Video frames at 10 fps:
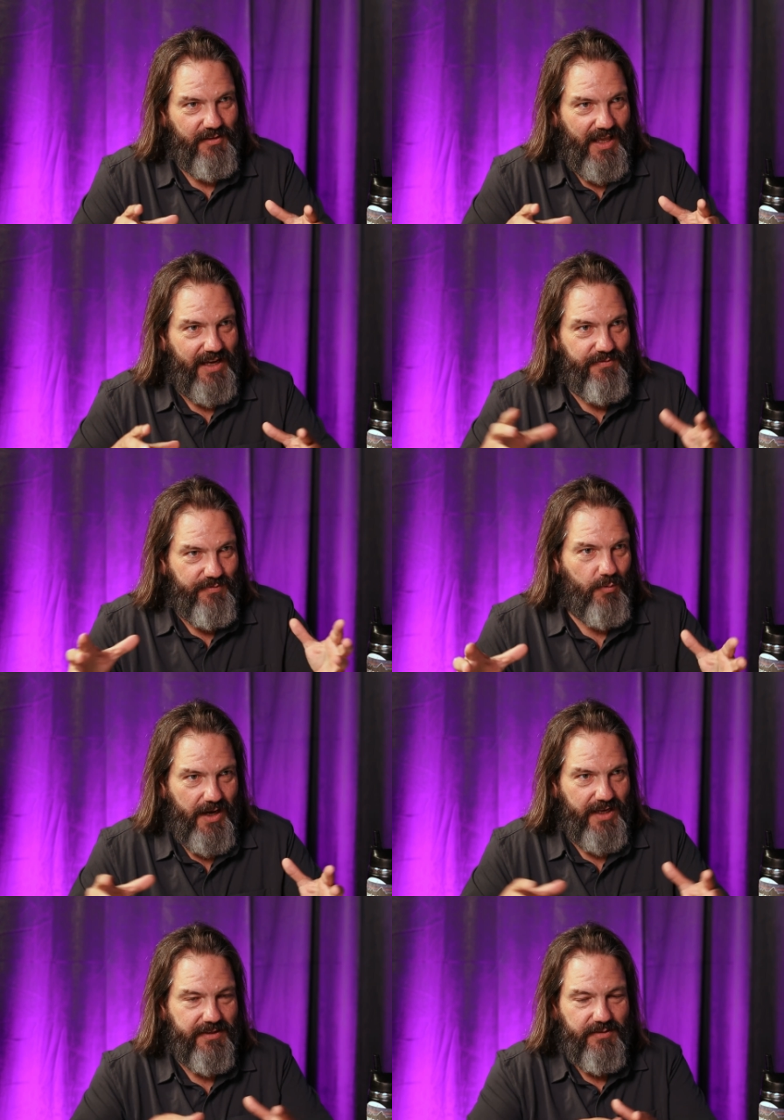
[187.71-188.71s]
life
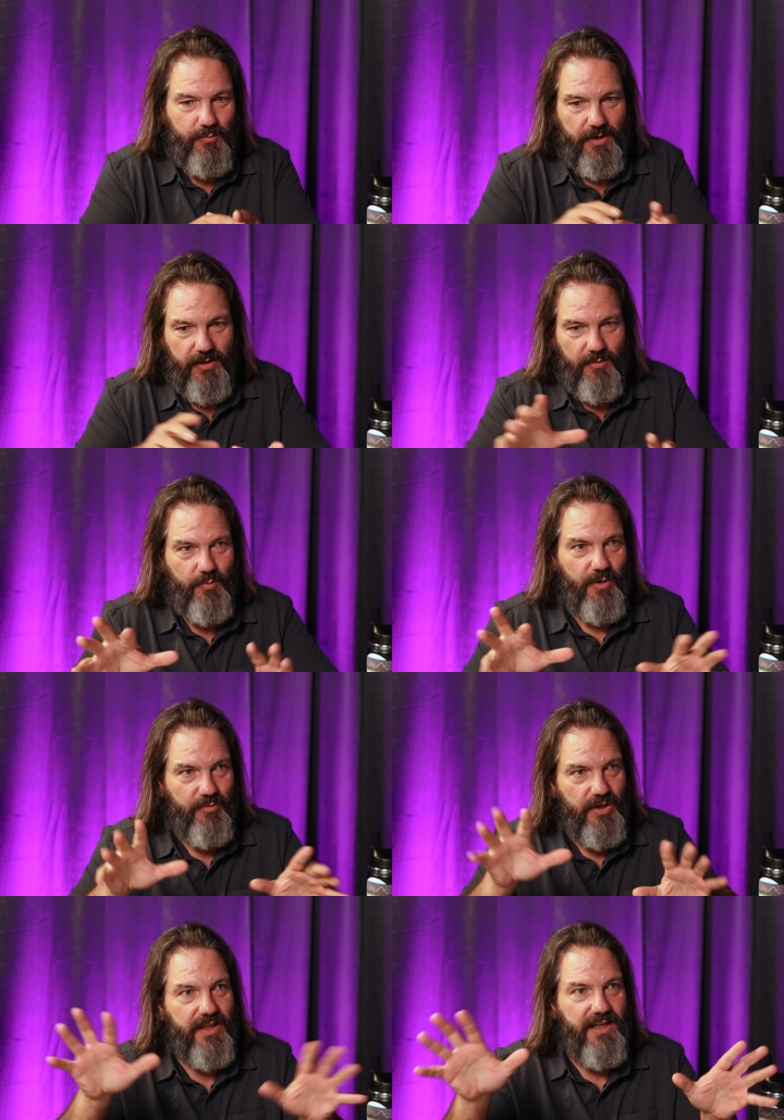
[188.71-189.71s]
wise we're we're
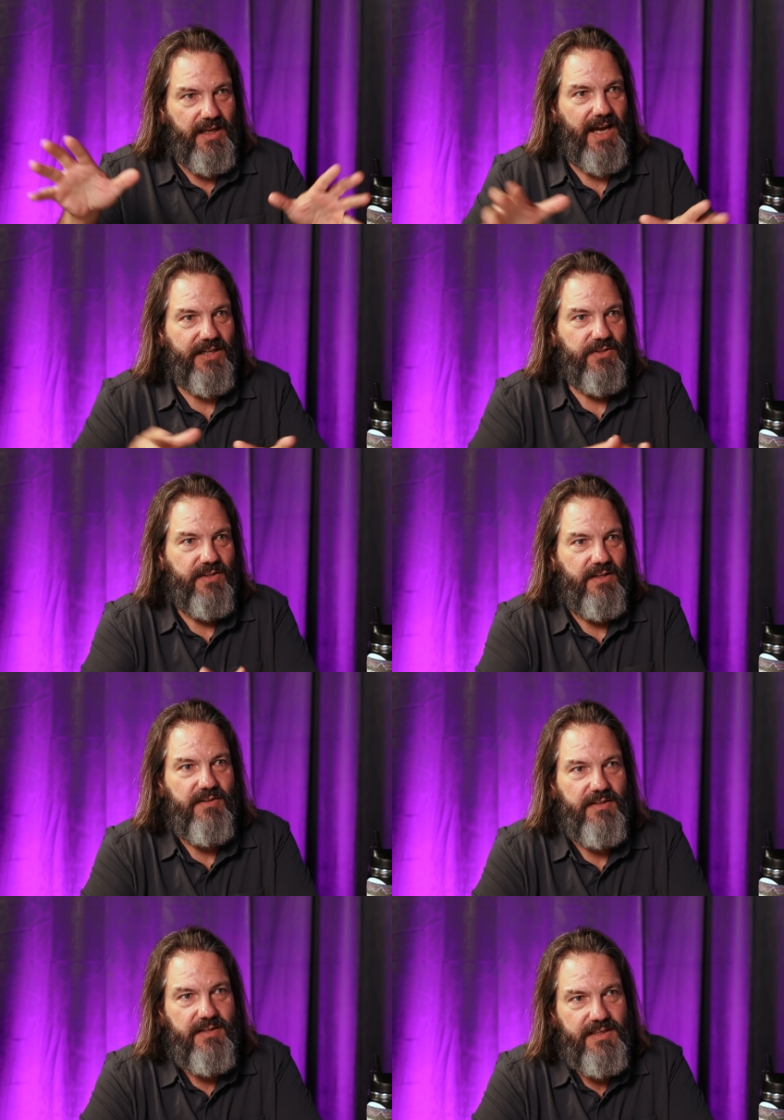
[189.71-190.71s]
really
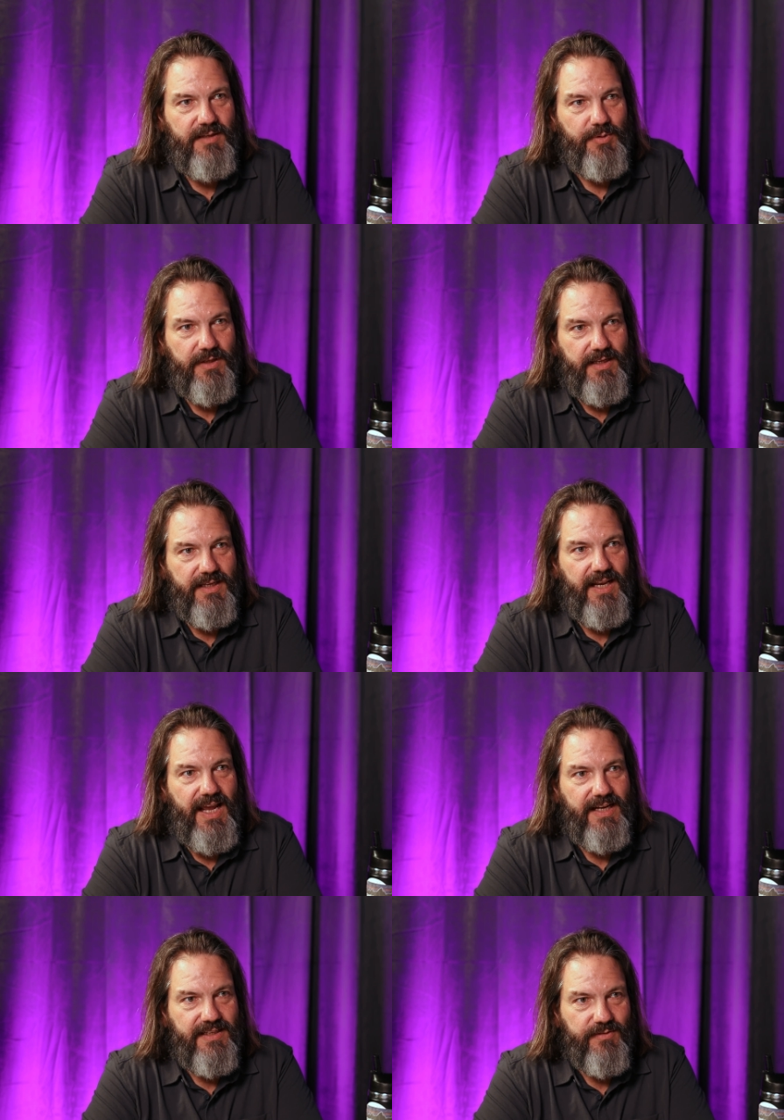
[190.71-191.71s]
actually deeply
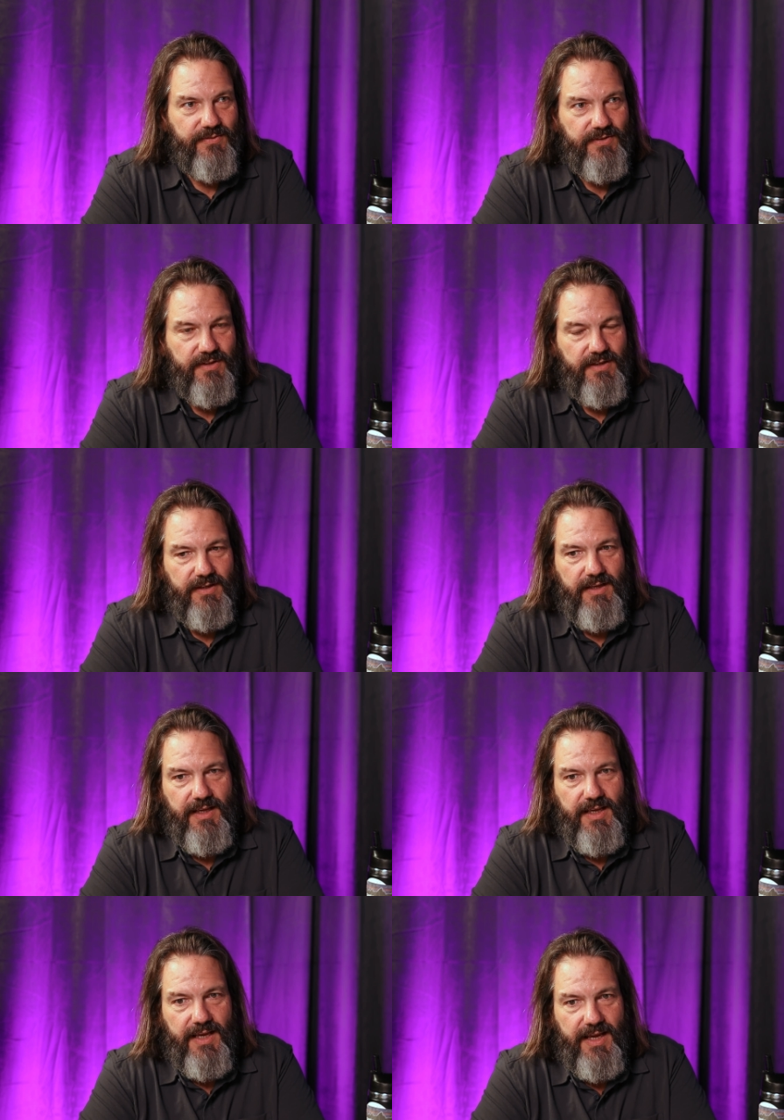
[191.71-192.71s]
connective yeah.